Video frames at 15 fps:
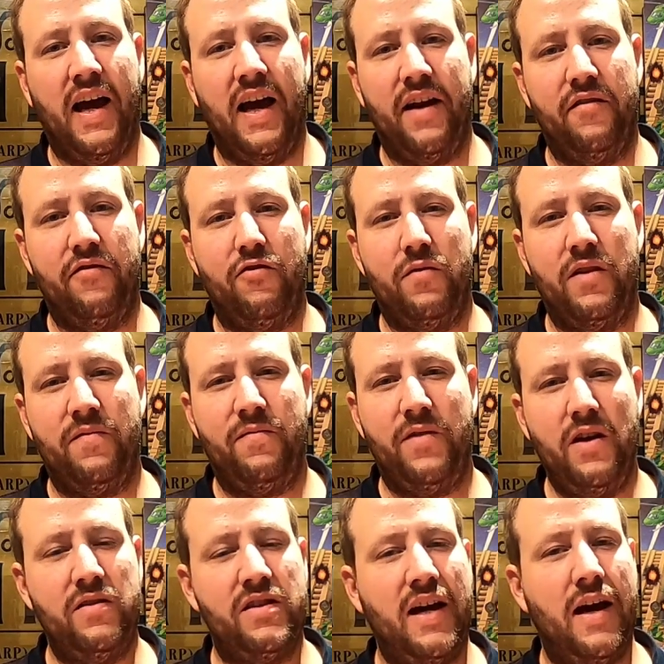and from the
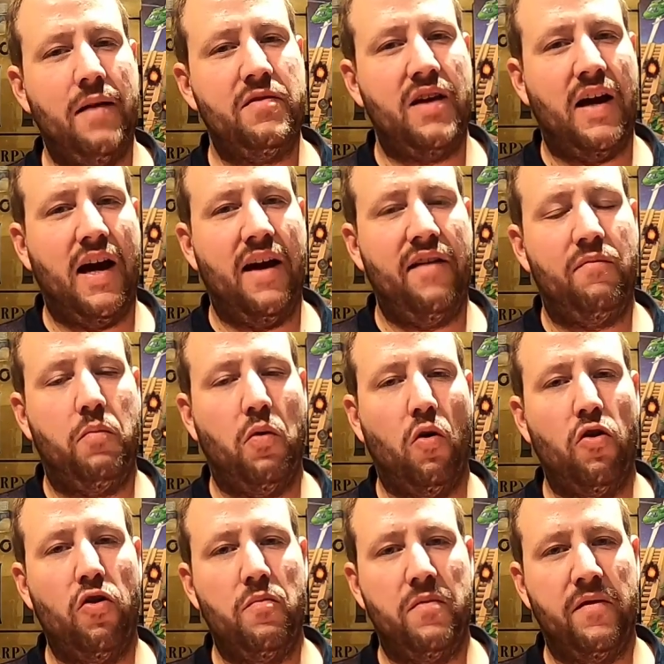few times I've
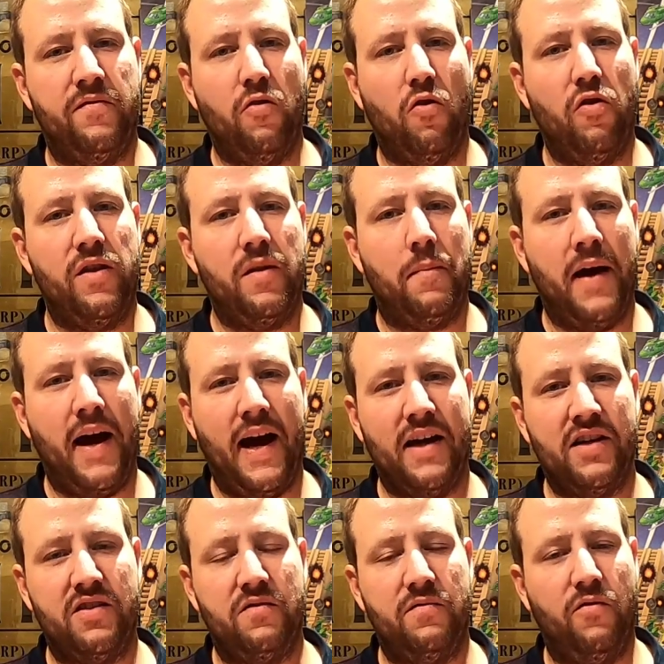bought them before in the
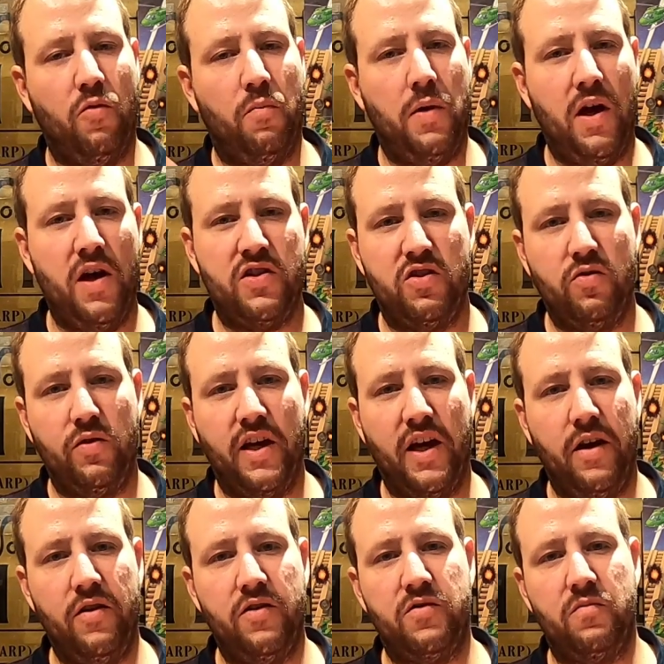past for personal
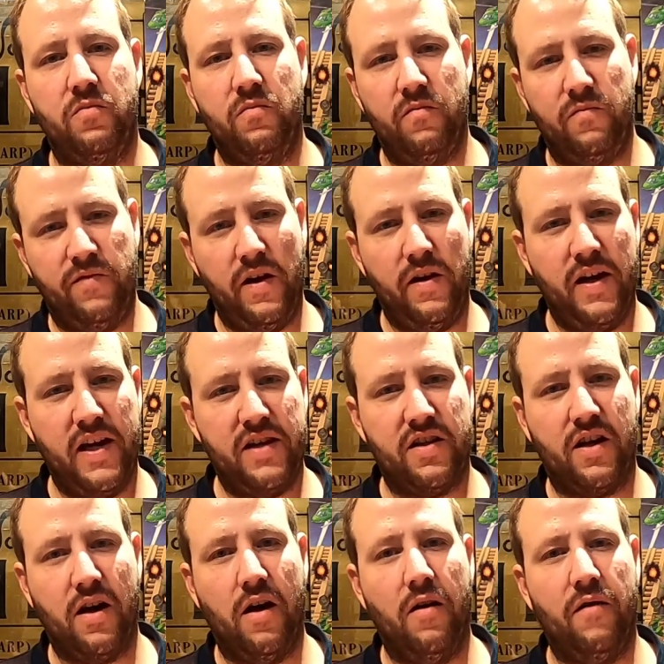use, a few years
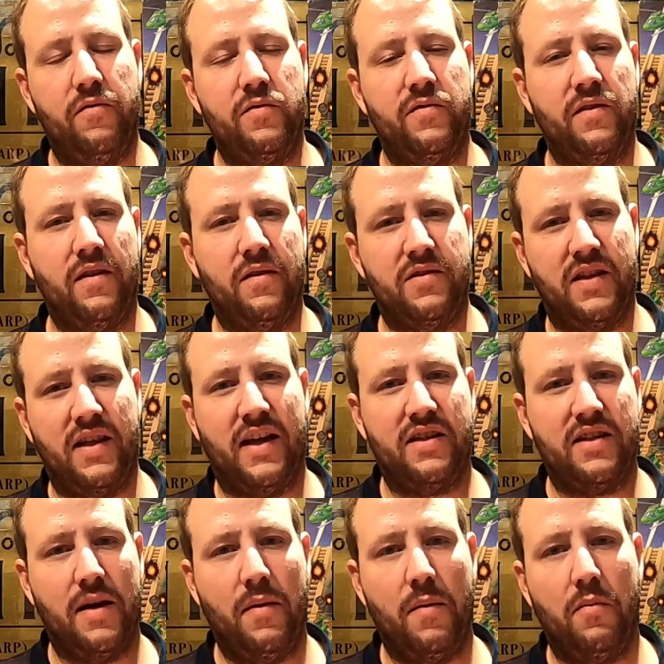ago, I think it was the
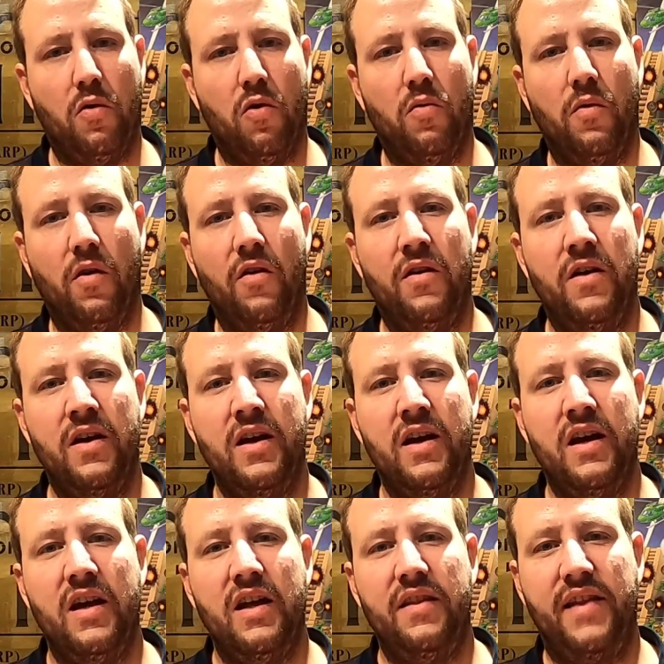last time I bought one,
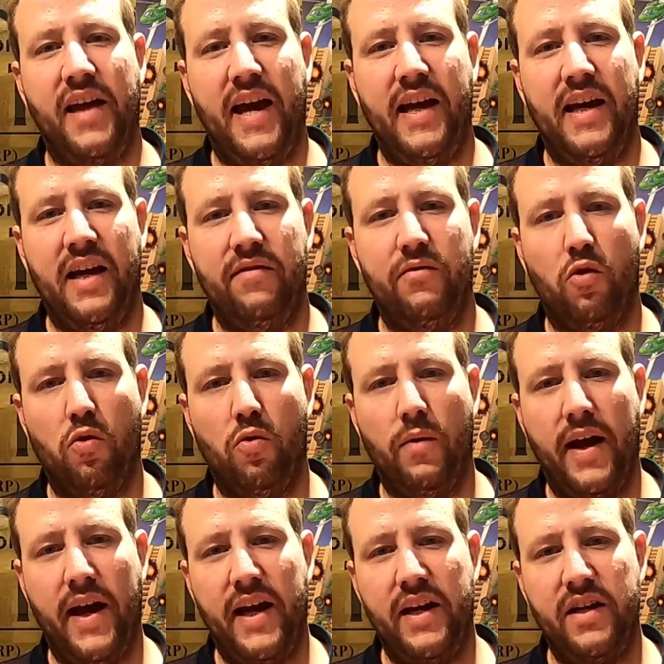they have
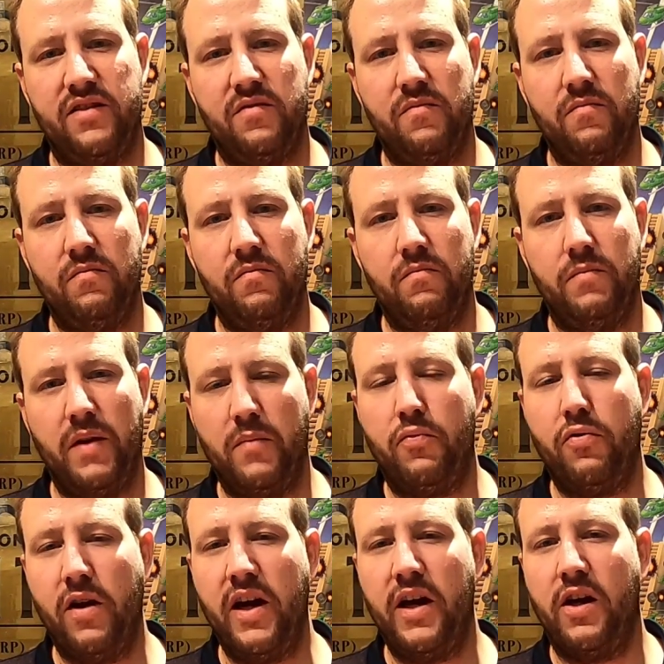always been
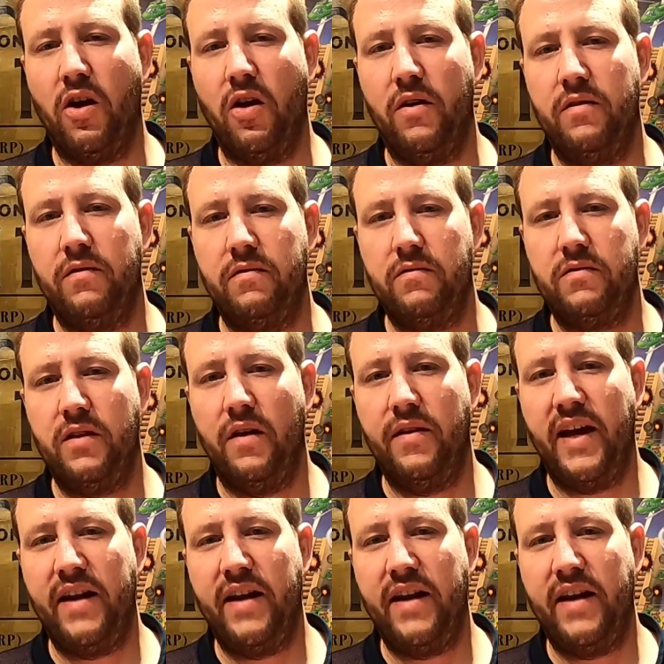pretty good. So